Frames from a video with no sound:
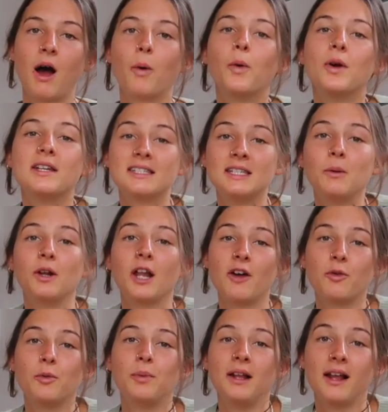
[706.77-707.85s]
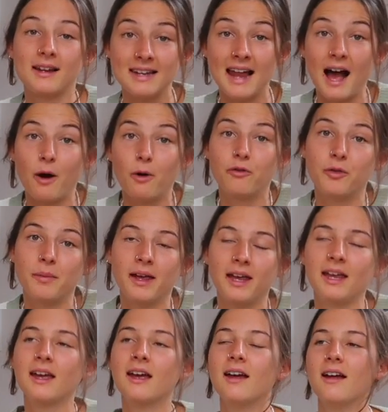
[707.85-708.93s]
I wanted to see what life would be like now for
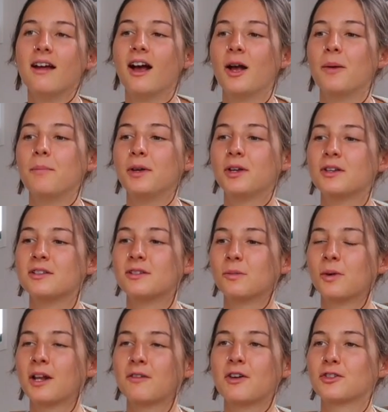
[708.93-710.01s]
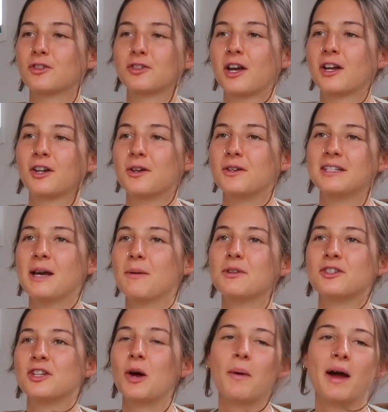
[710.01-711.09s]
me, because when I first got diagnosed, there
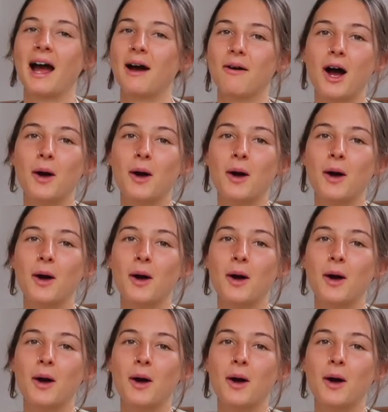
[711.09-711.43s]
was no way out.